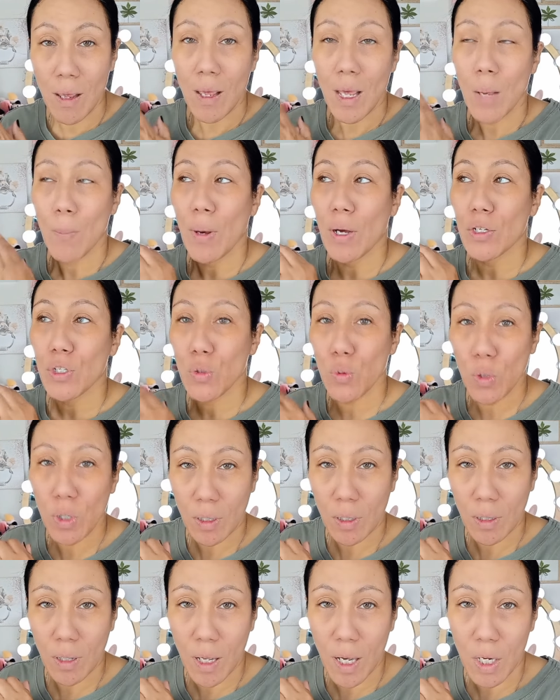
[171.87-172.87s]
about two
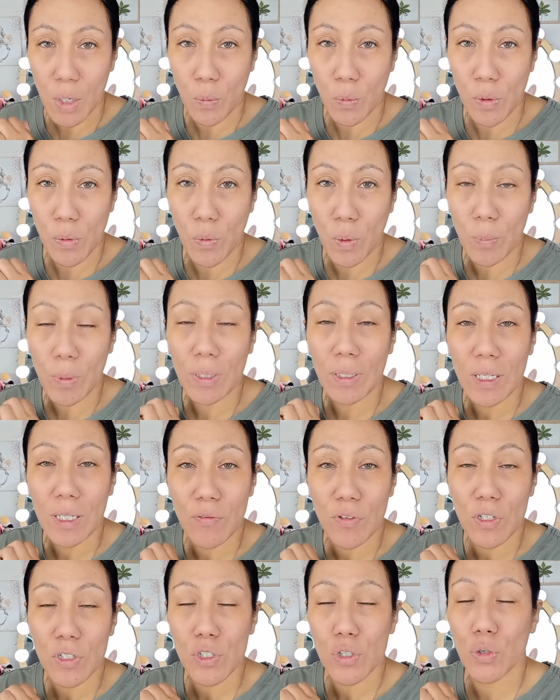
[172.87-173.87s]
o'clock, we will be
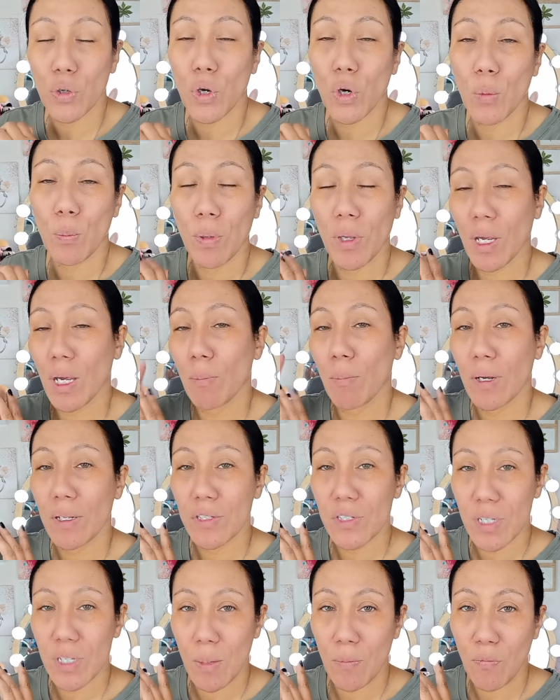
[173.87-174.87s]
leaving to go pick up my
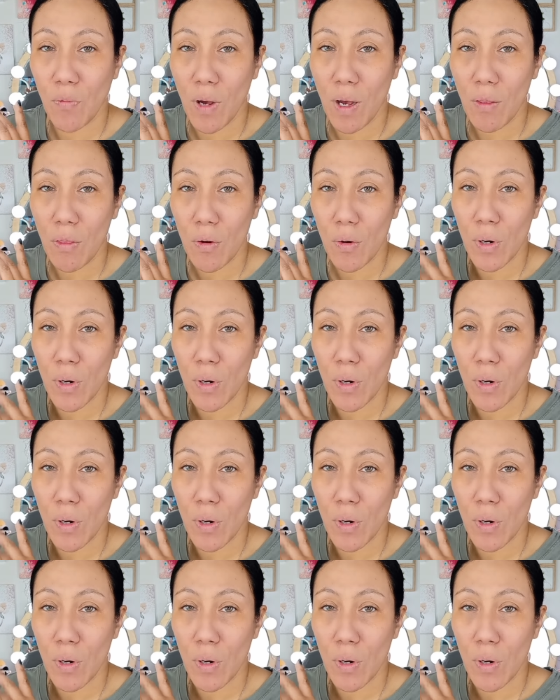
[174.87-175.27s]
stepfather.